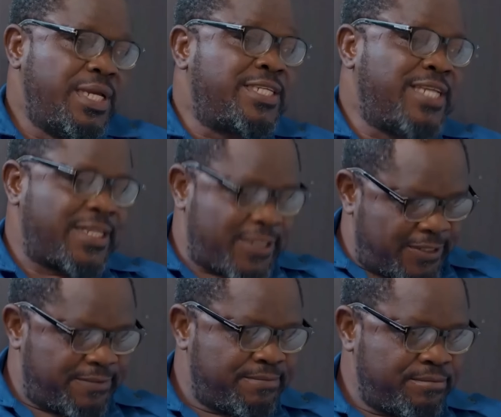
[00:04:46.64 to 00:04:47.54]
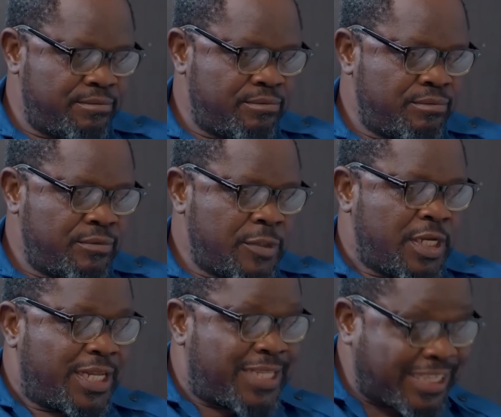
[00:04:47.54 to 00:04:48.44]
Exactly.
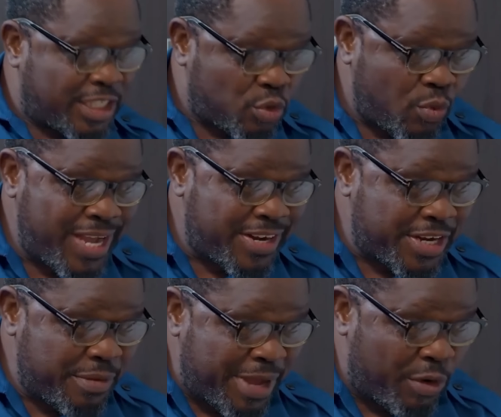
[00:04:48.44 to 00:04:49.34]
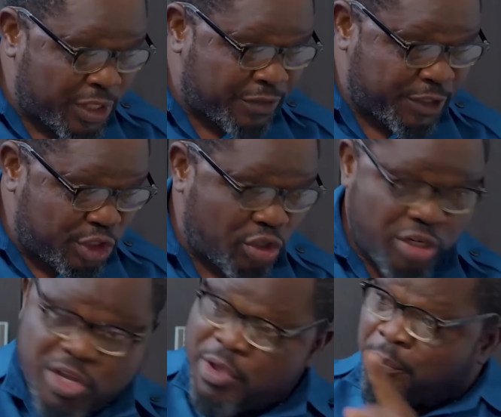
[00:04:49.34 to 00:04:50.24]
That is when real men with a vision
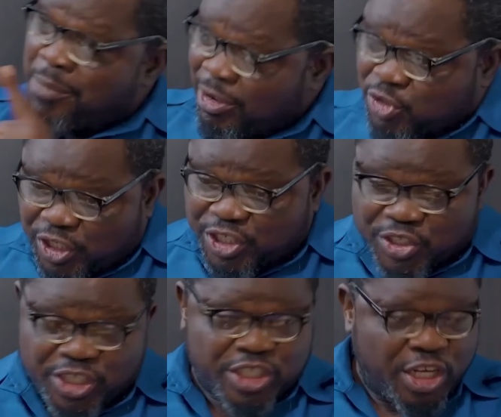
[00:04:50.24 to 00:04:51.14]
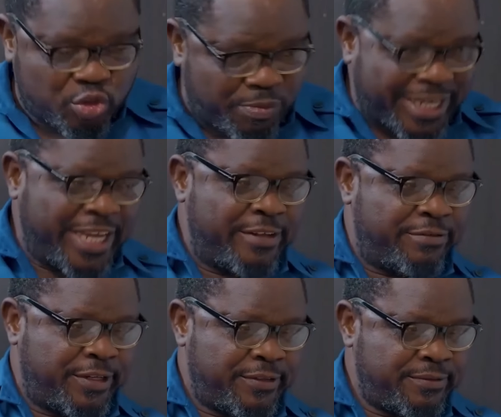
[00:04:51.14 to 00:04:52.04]
mount the street to make a living.